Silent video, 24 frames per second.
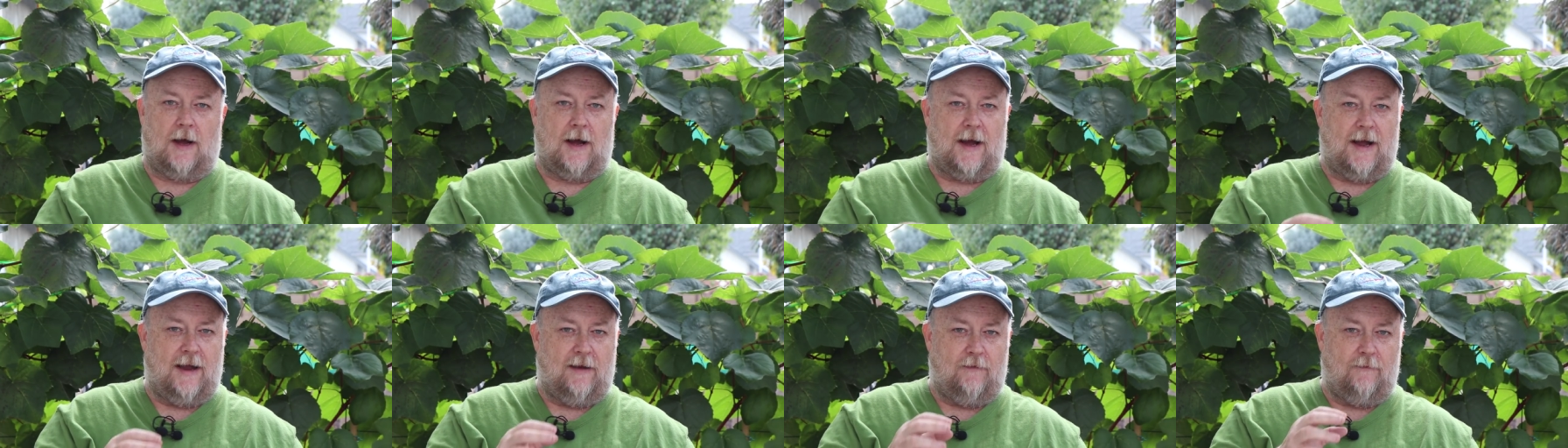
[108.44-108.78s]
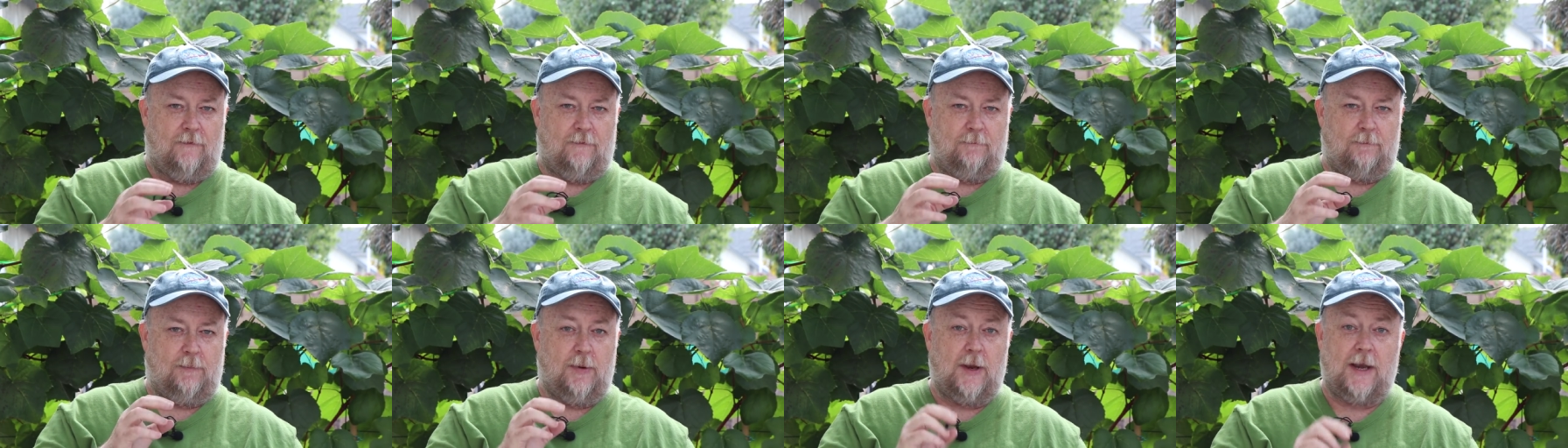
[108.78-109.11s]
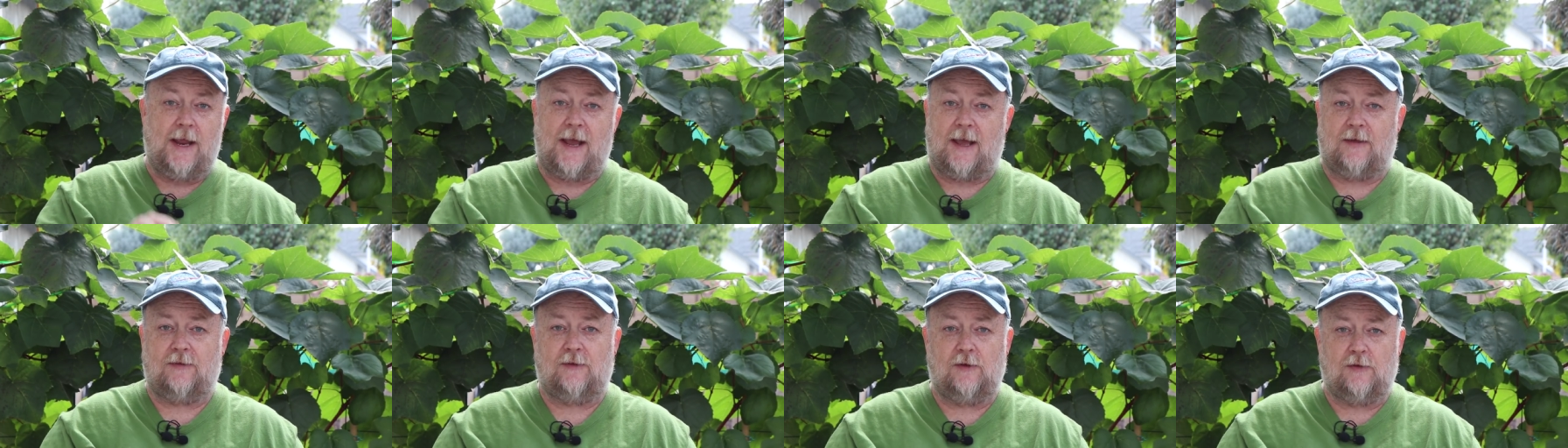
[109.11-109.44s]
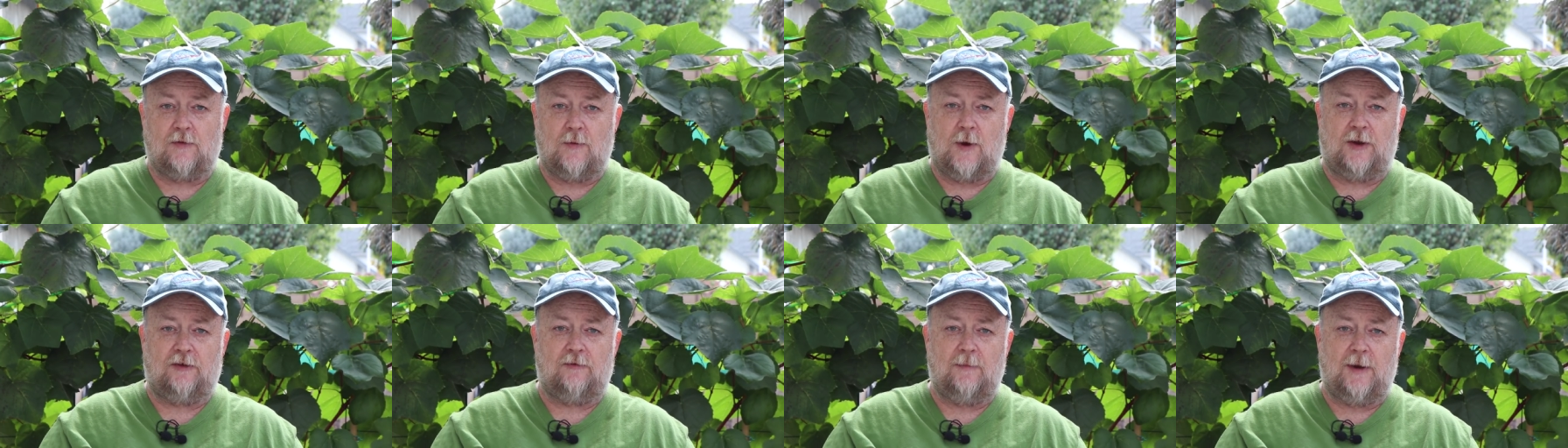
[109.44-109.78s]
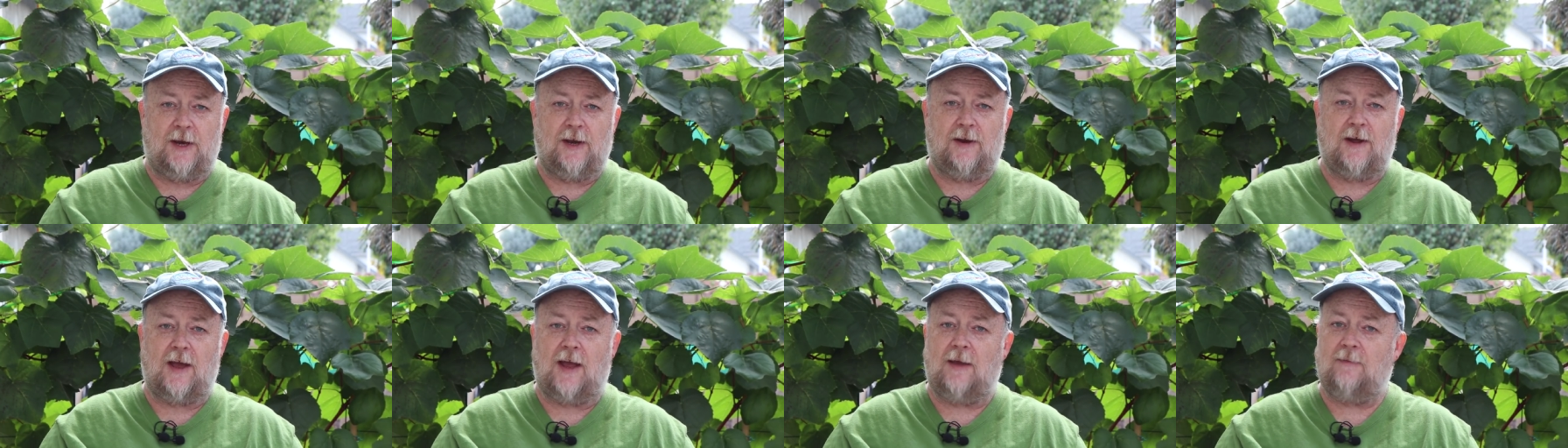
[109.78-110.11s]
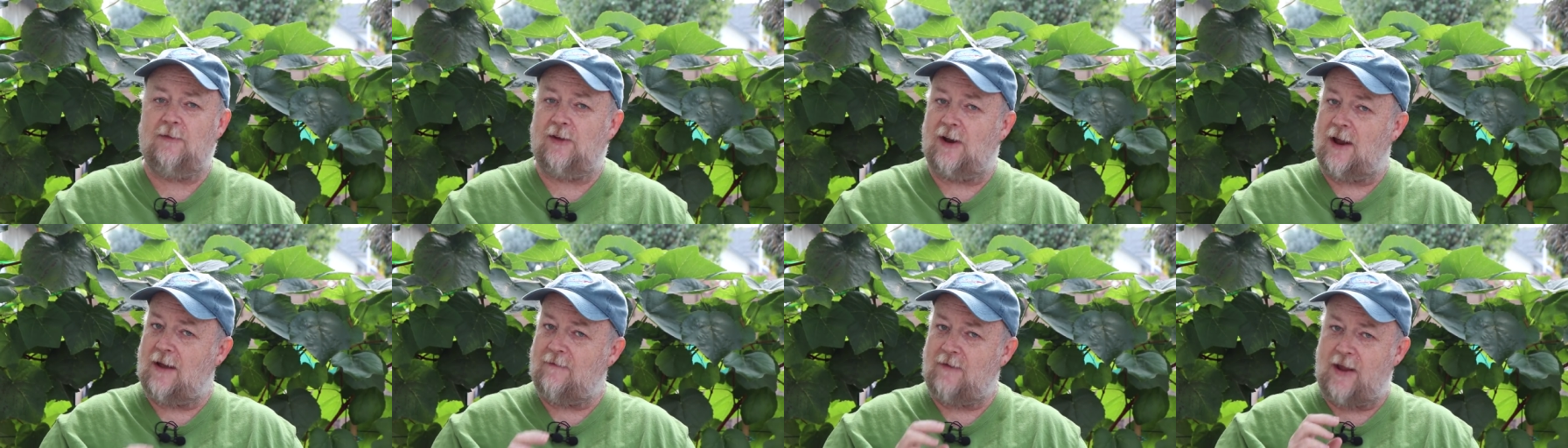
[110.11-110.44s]
I've been asked this question many
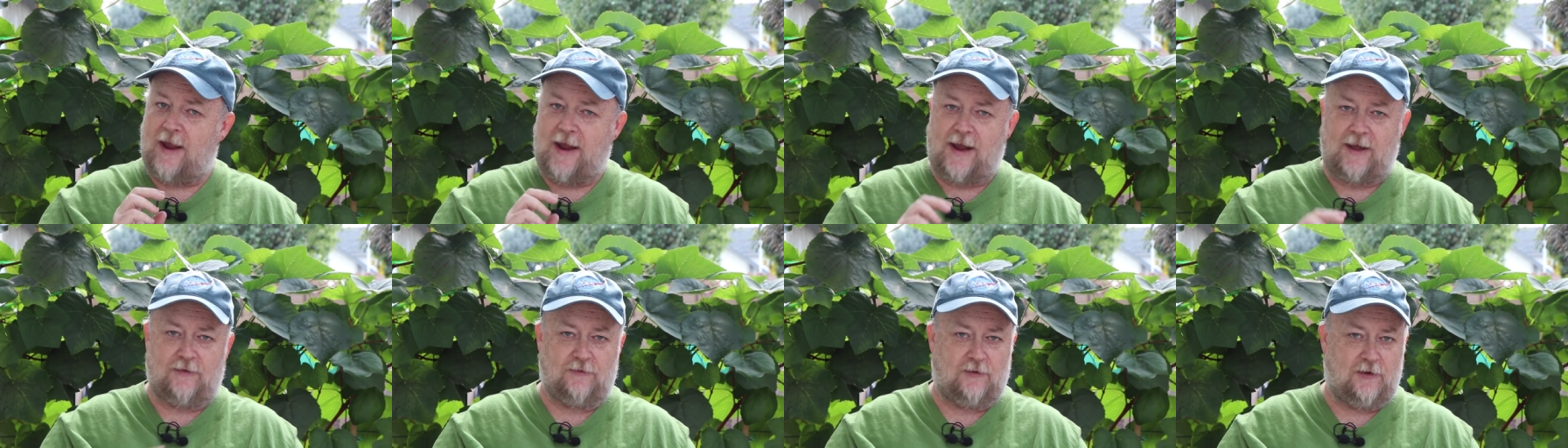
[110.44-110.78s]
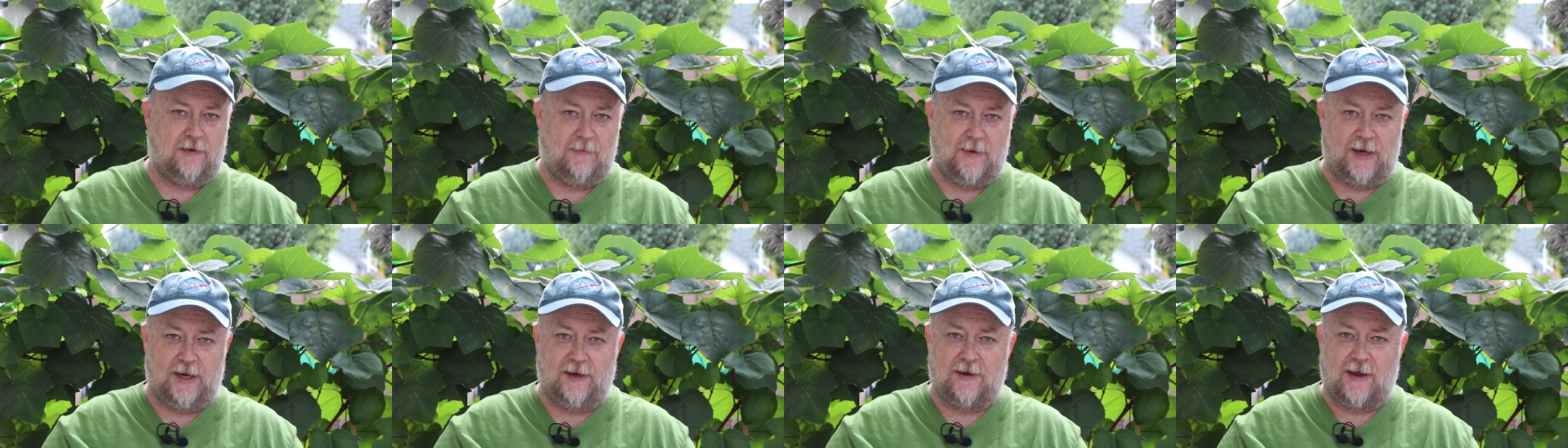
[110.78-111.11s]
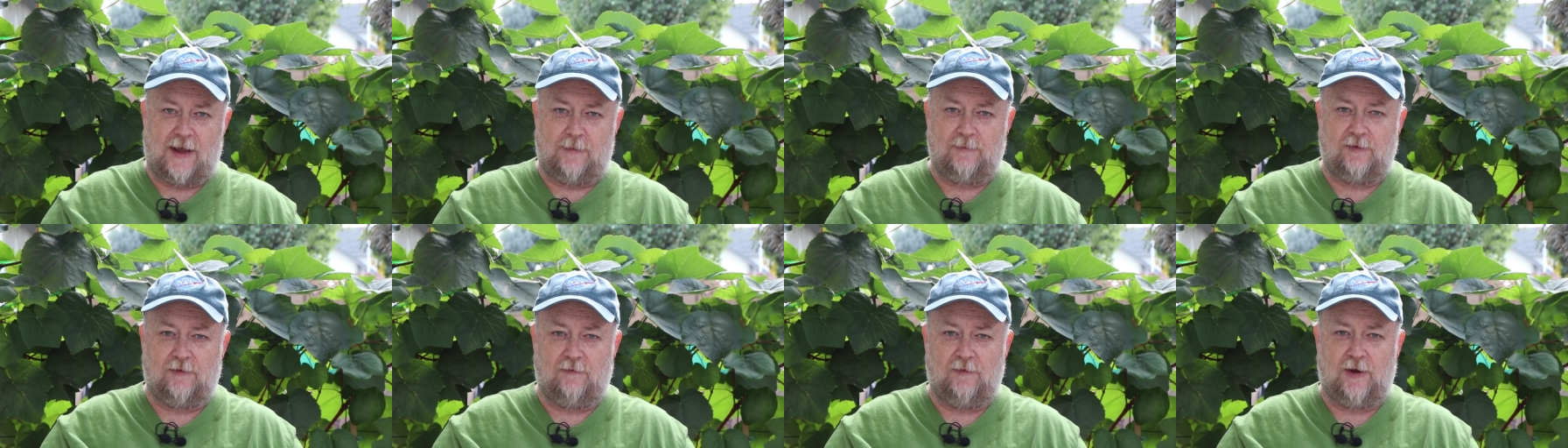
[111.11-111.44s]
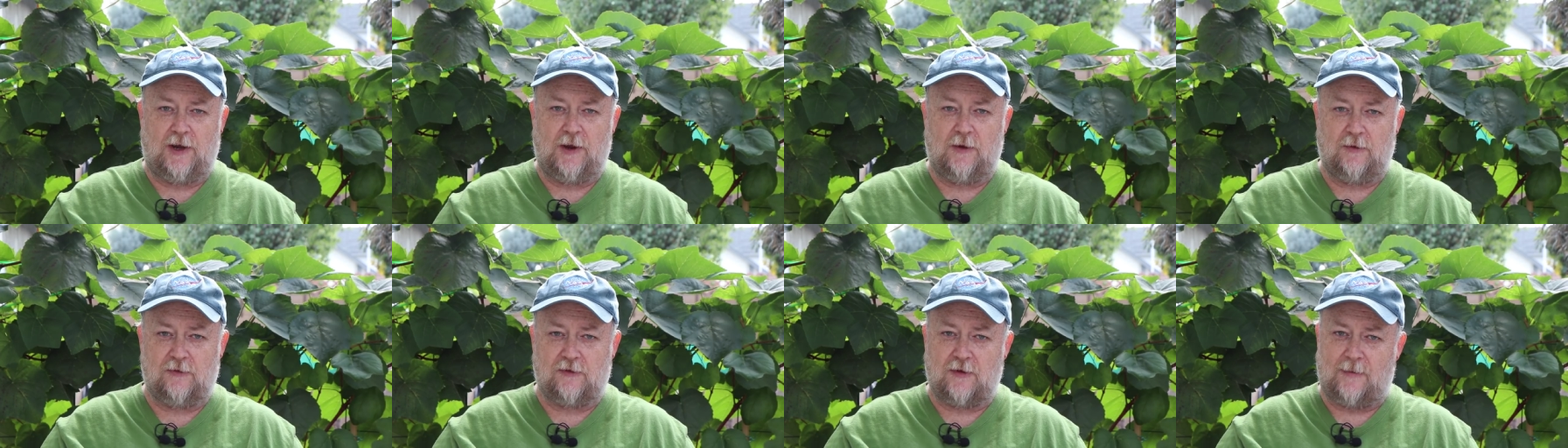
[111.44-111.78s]
times and I've answered it many times in videos,